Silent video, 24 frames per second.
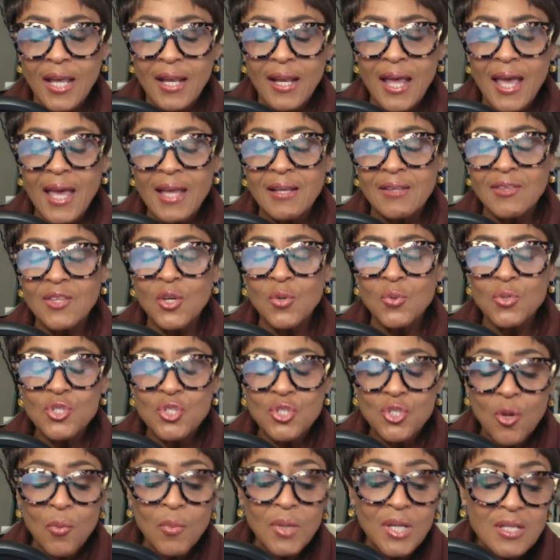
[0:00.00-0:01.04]
And there were
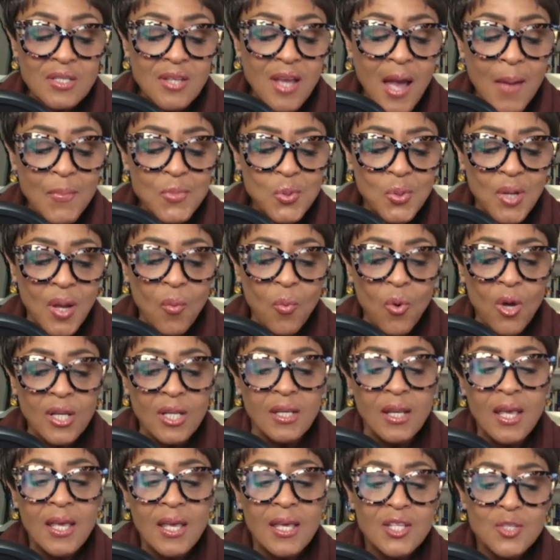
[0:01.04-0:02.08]
so many times when I
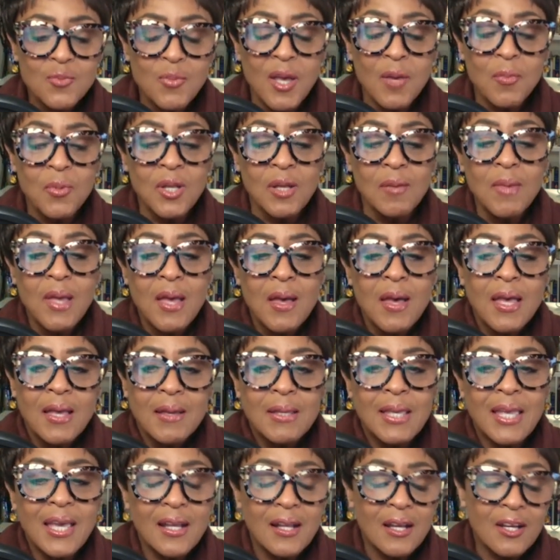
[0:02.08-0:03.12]
wanted to be able to
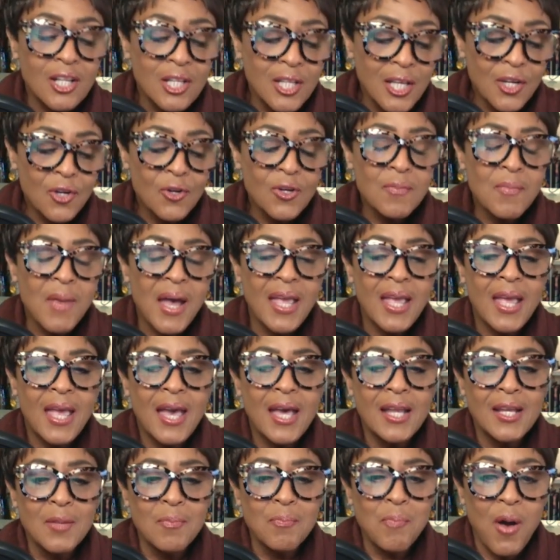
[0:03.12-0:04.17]
get a clicker in my
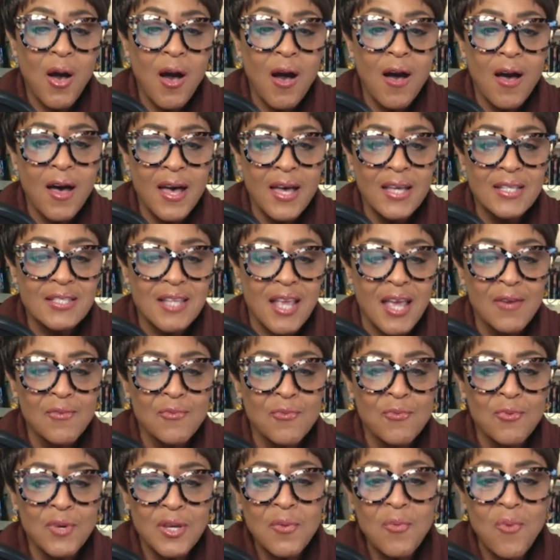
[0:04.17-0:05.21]
hand and pause
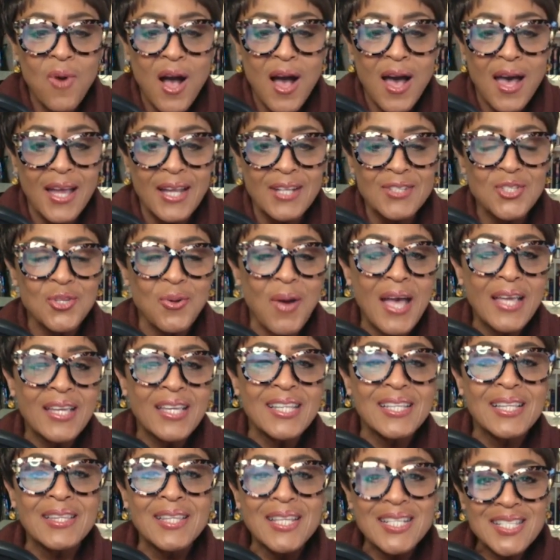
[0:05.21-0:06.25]
and rewind so I
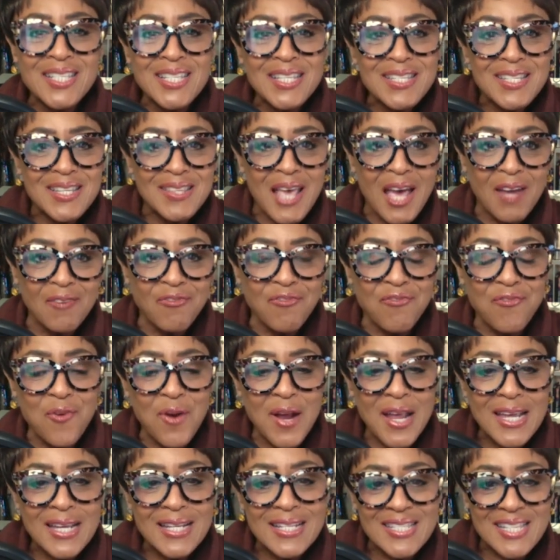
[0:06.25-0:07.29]
could listen to that
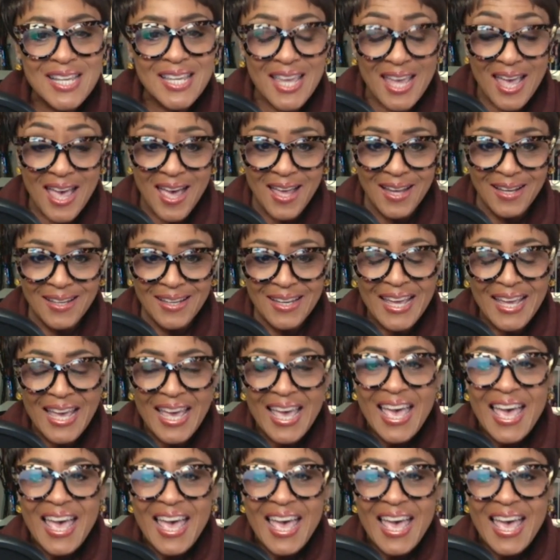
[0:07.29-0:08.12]
phrase again.